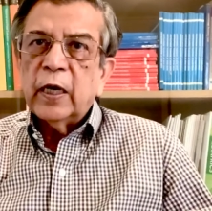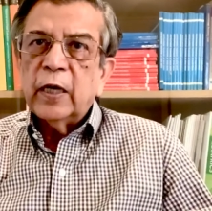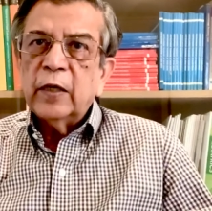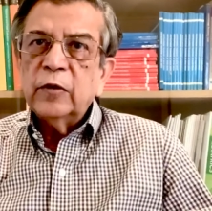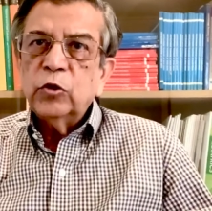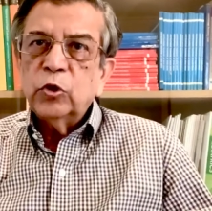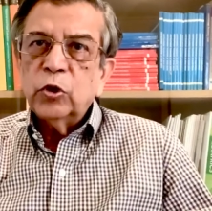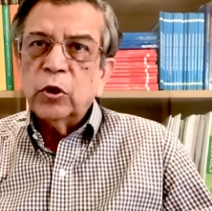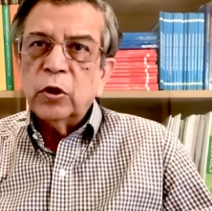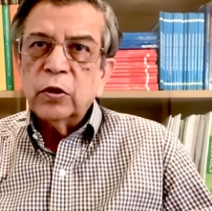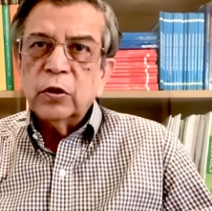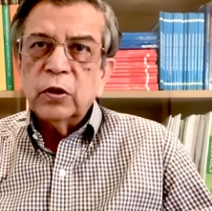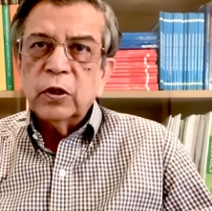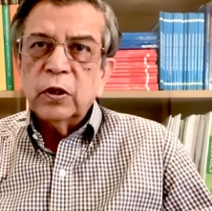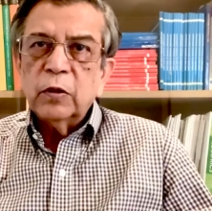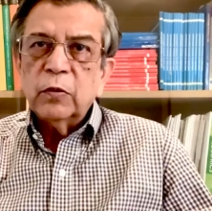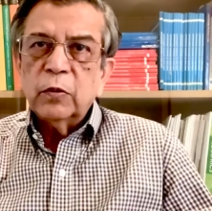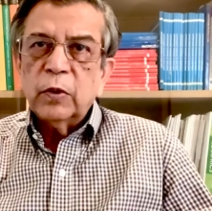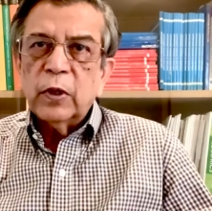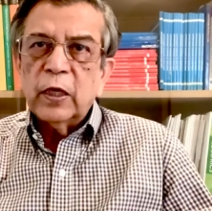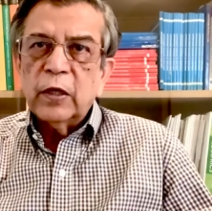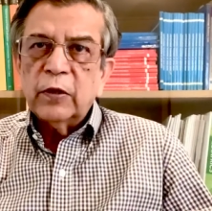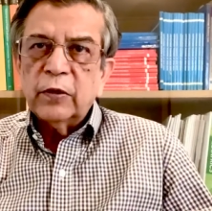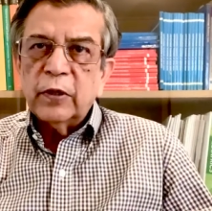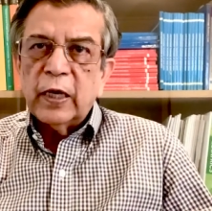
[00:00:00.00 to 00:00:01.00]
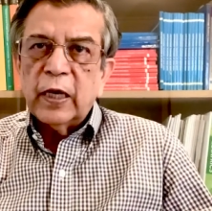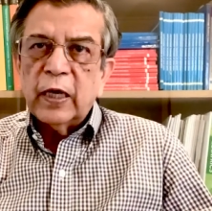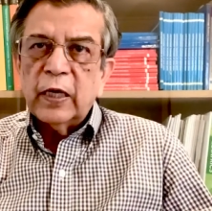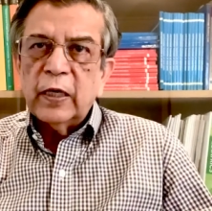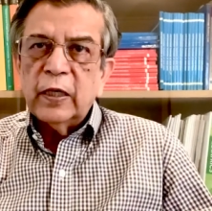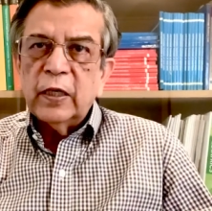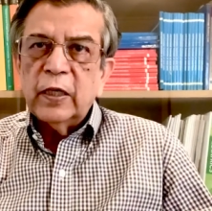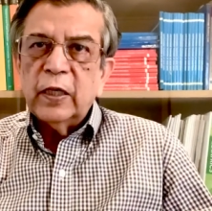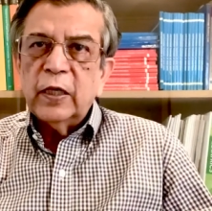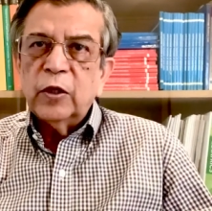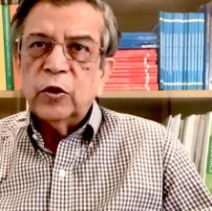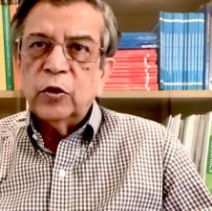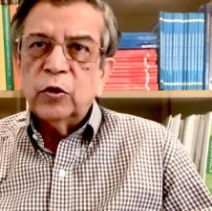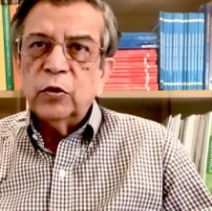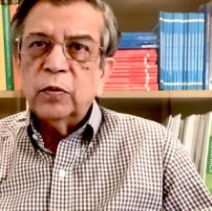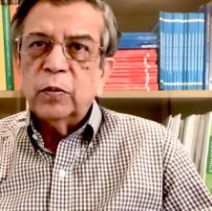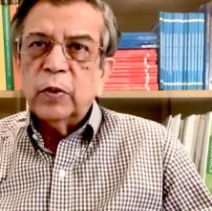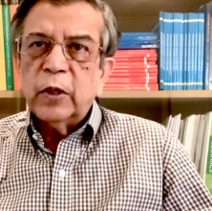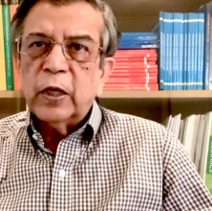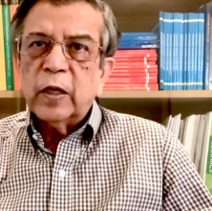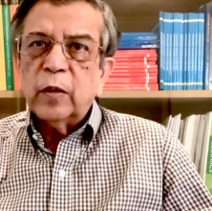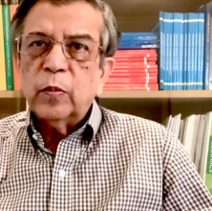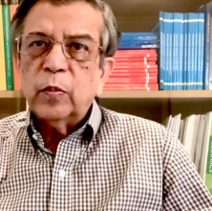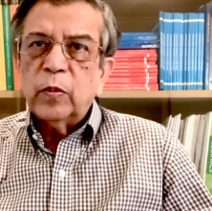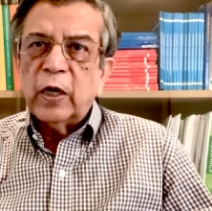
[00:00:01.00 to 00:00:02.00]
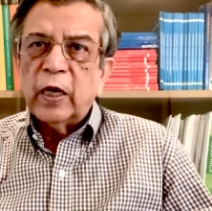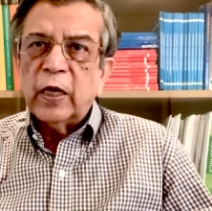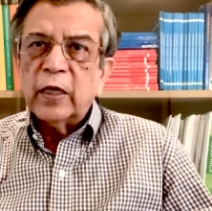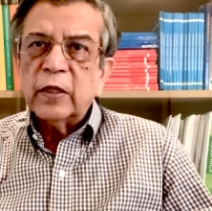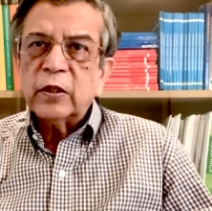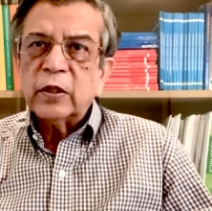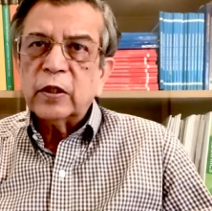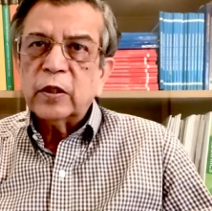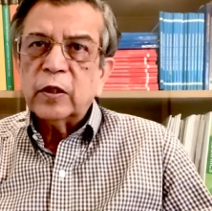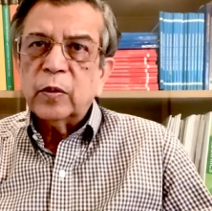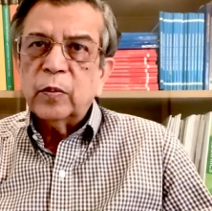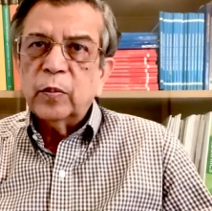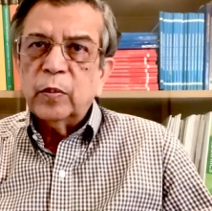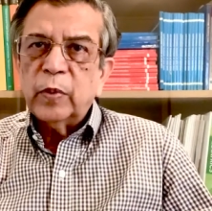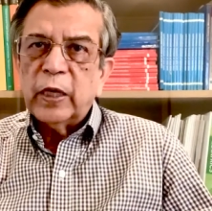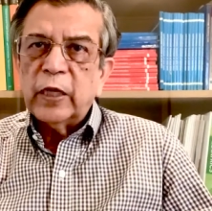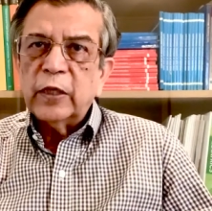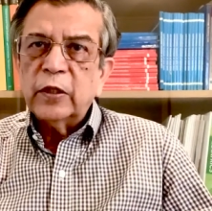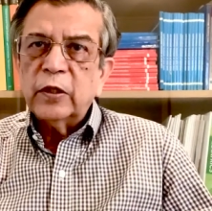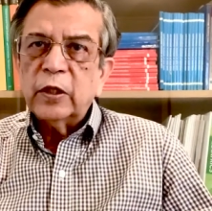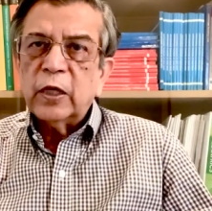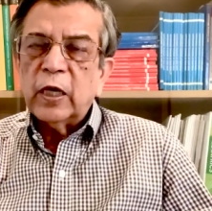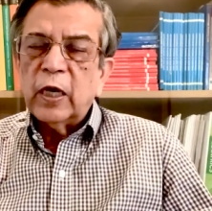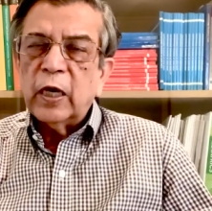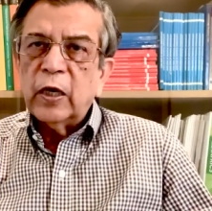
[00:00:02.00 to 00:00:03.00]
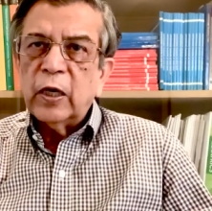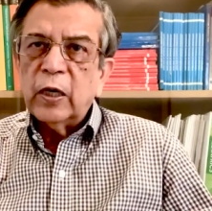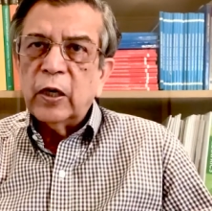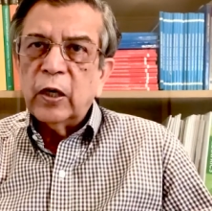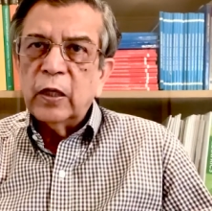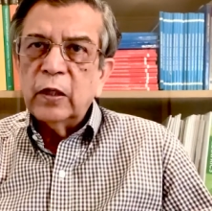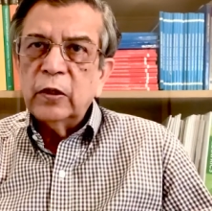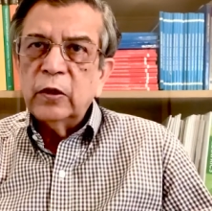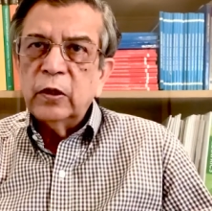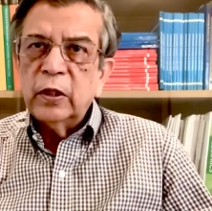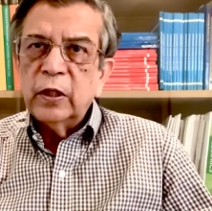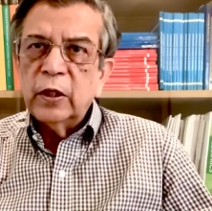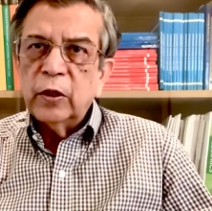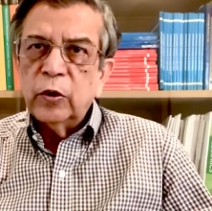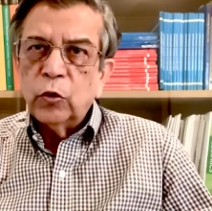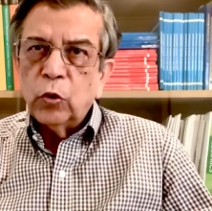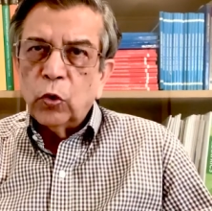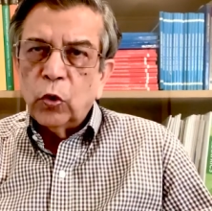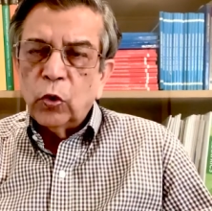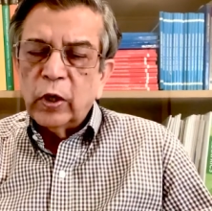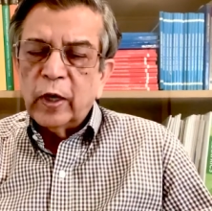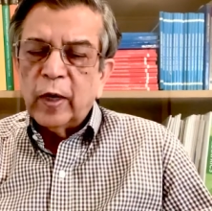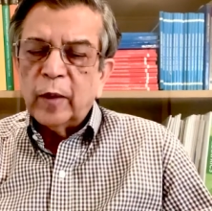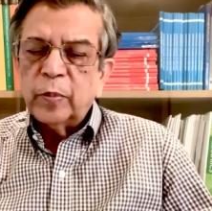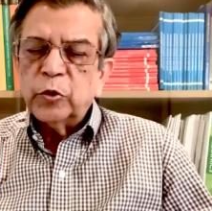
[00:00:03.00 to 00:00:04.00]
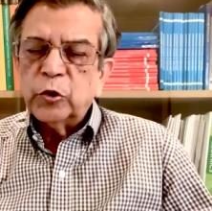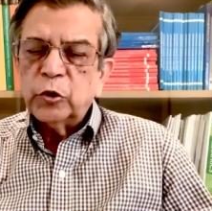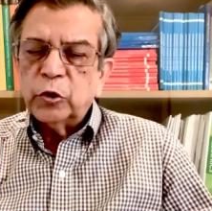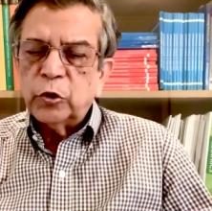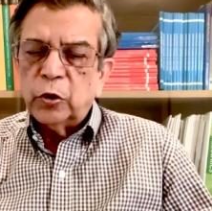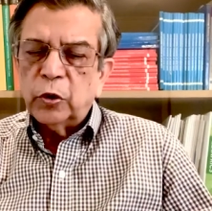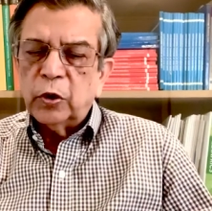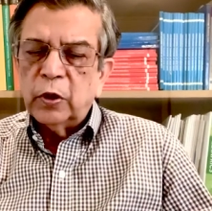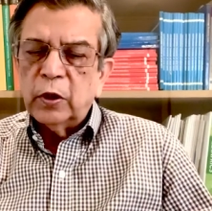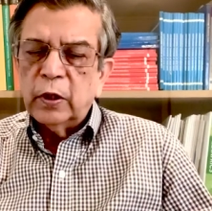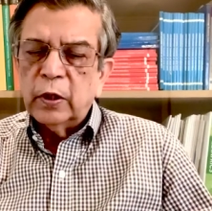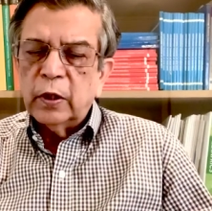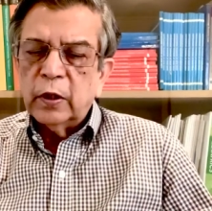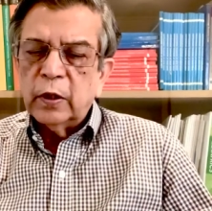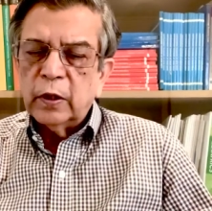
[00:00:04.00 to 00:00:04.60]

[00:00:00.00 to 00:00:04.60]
Children will rarely need to wear a mask, but the grown-ups should,